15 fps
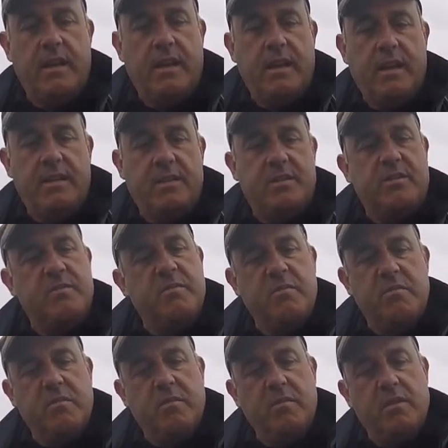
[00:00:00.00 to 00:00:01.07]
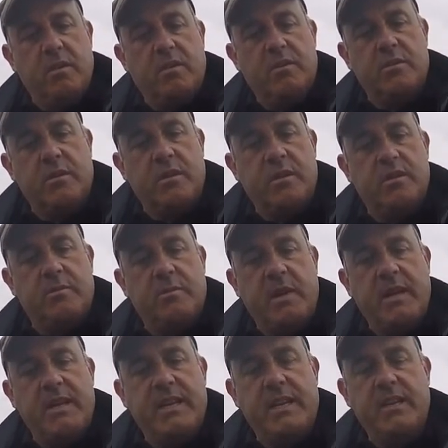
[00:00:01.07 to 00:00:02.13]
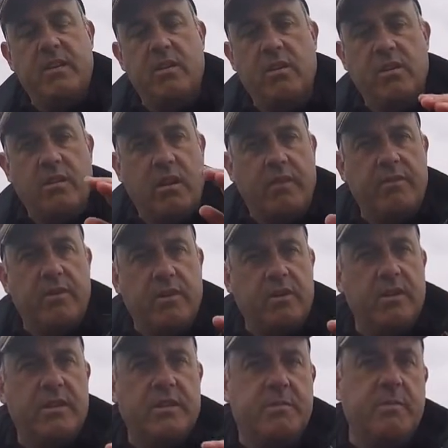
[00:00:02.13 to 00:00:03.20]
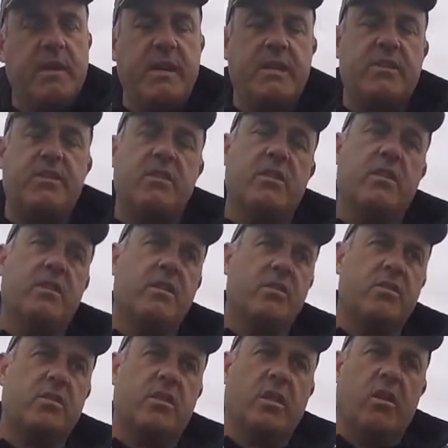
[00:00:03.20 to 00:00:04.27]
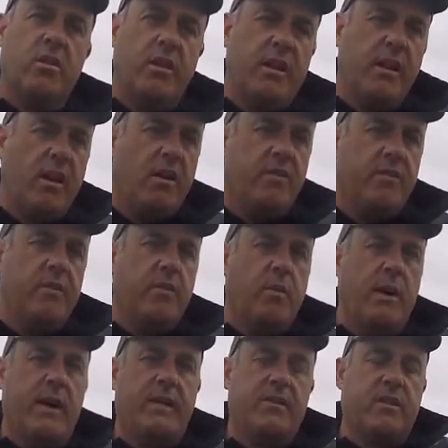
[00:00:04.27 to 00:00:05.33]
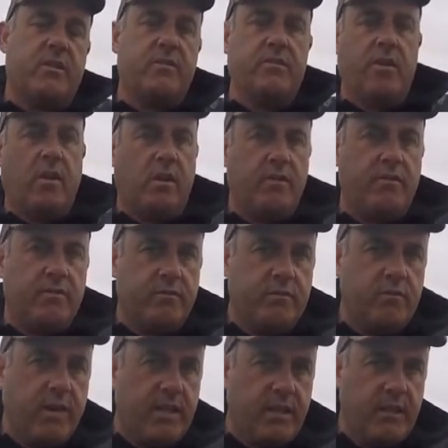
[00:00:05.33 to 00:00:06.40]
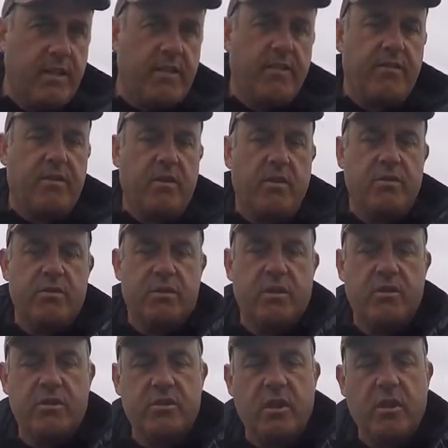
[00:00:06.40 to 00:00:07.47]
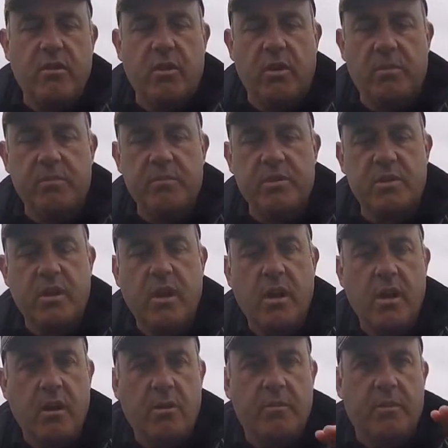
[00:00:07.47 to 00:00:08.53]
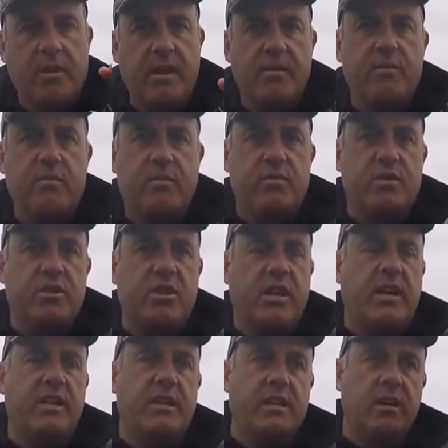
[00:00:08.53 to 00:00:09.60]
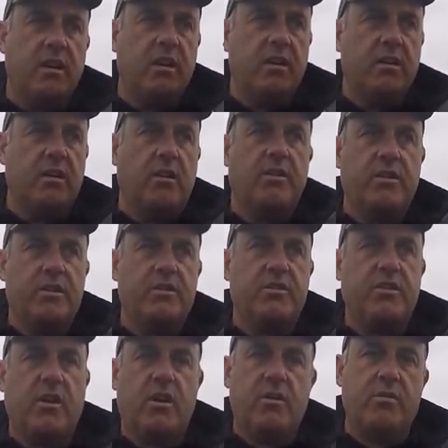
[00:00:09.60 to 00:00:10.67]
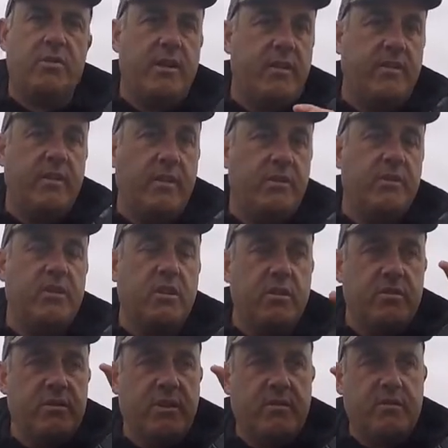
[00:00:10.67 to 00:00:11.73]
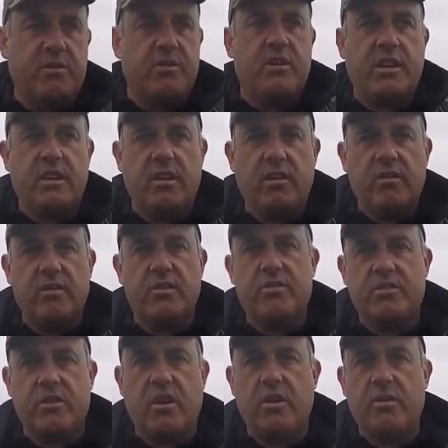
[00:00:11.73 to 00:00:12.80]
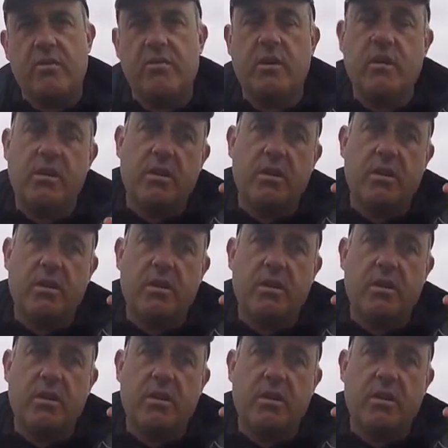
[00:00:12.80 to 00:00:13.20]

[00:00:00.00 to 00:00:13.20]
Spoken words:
It's pink in colour, and I've got this mixed slightly over wet. I've riddled it through so there's no lumps, but that will sink like a stone. Even though it's loose, that will sink like a stone